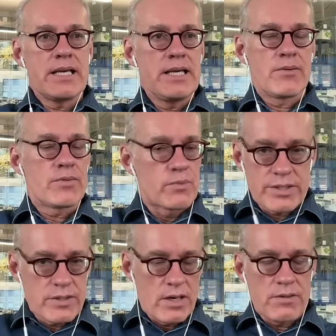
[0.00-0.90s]
you know,
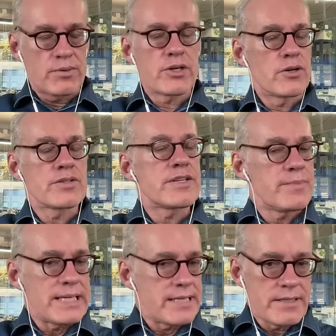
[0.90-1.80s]
the, our returns have
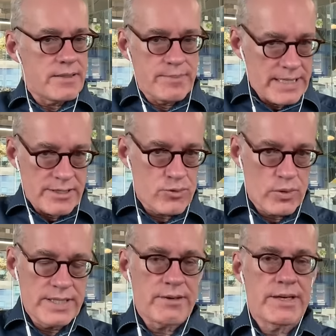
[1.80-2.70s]
been been
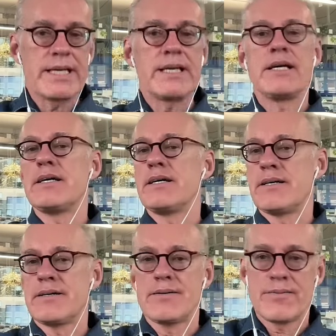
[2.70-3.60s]
extraordinary.
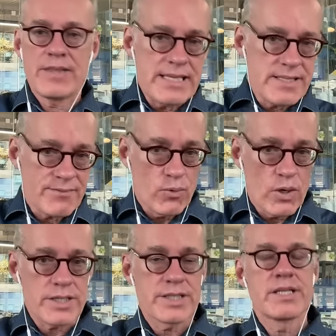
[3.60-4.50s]
Uh, things have
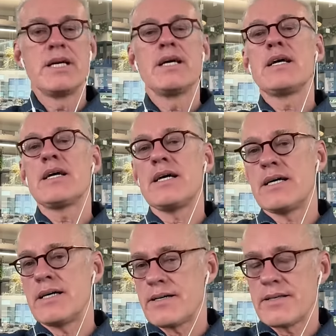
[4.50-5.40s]
worked.
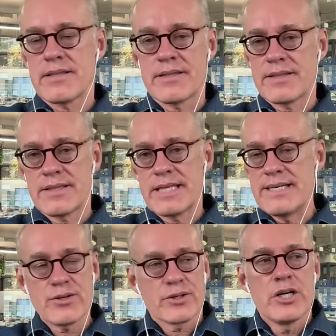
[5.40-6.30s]
Uh,
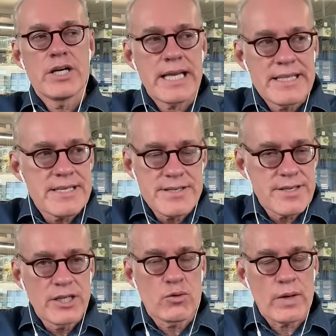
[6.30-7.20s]
things are good, and this is
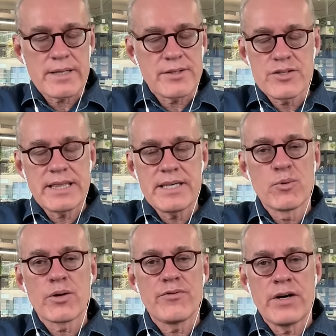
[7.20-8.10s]
incredible. There's nothing
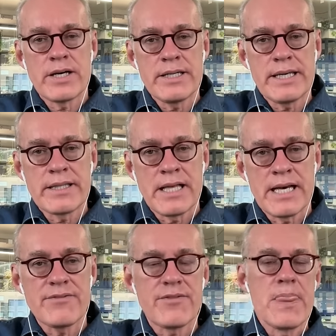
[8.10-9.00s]
more fun in
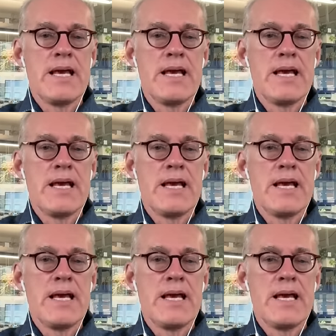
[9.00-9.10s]
life